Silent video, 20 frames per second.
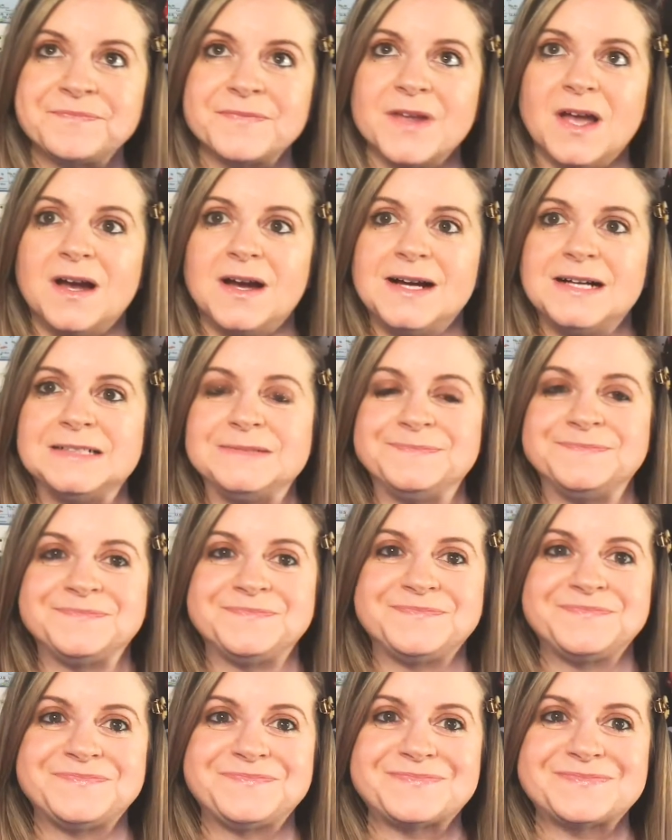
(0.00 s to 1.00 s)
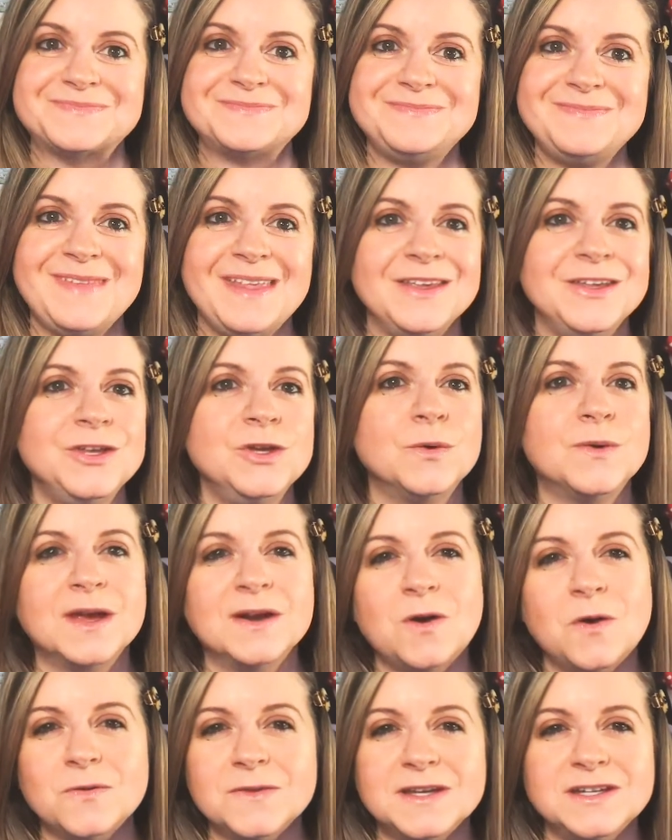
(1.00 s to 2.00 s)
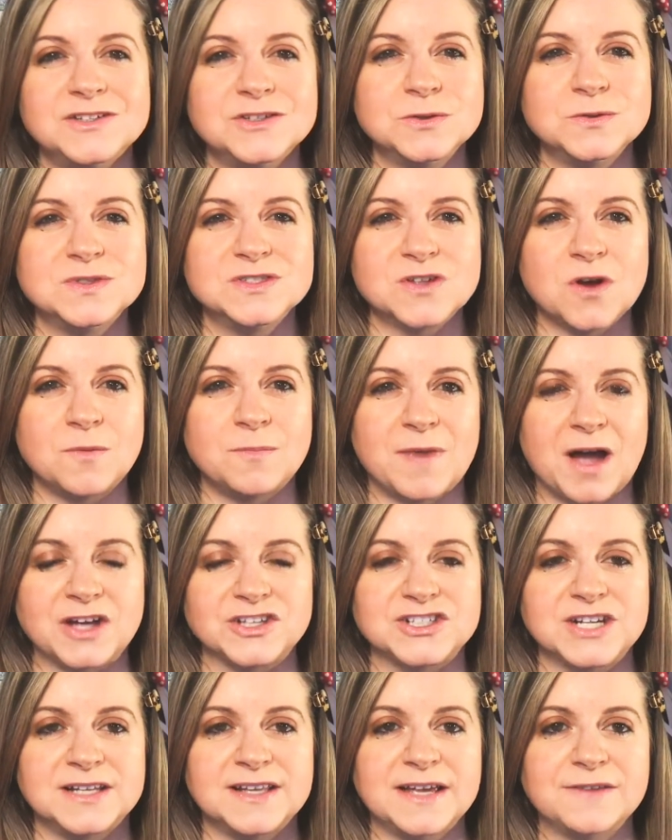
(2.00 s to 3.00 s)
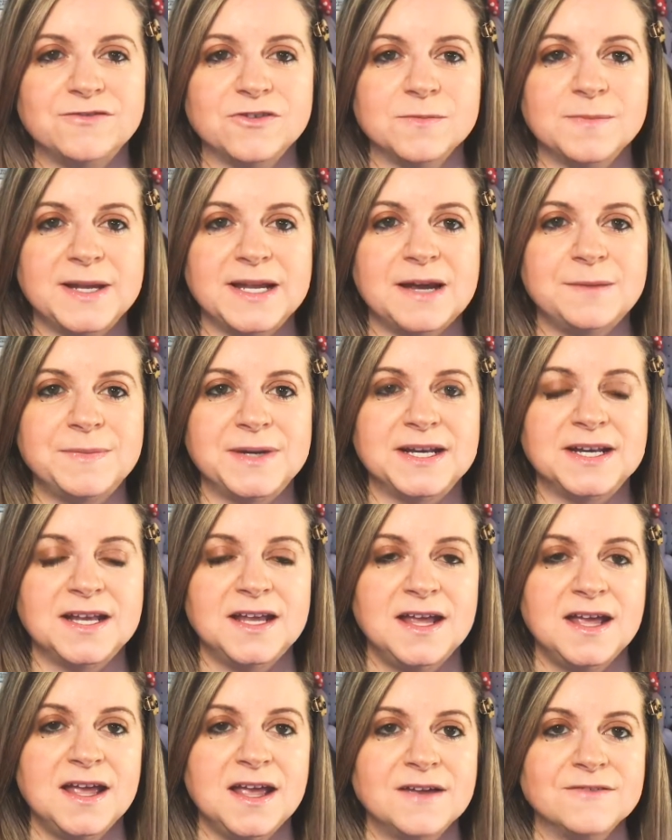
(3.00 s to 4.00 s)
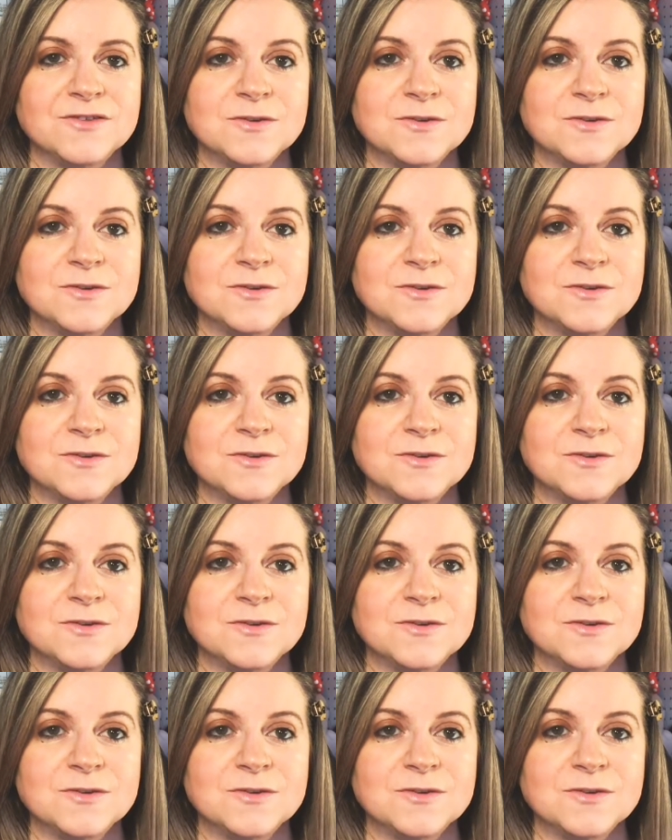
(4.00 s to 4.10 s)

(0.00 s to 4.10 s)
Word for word: um, you can only do so much. And like for me, I mean, for